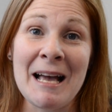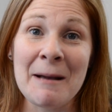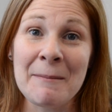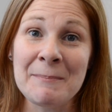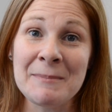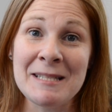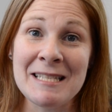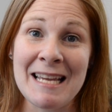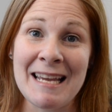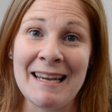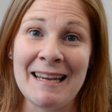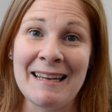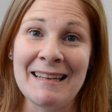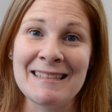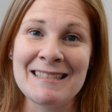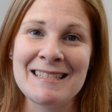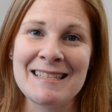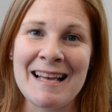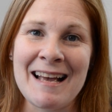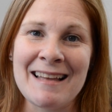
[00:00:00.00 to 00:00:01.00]

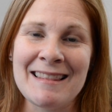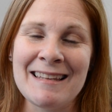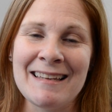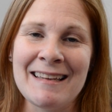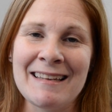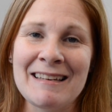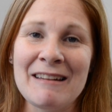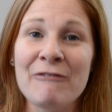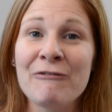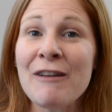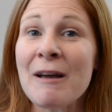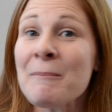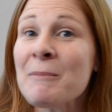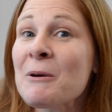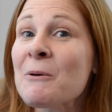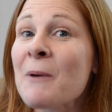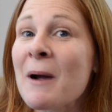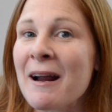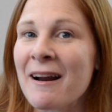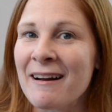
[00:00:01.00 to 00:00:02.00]
update at the end of
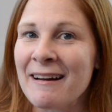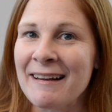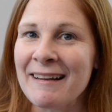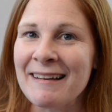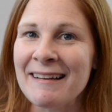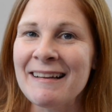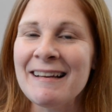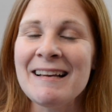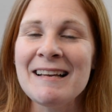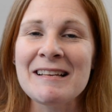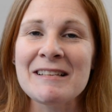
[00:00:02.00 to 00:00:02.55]
February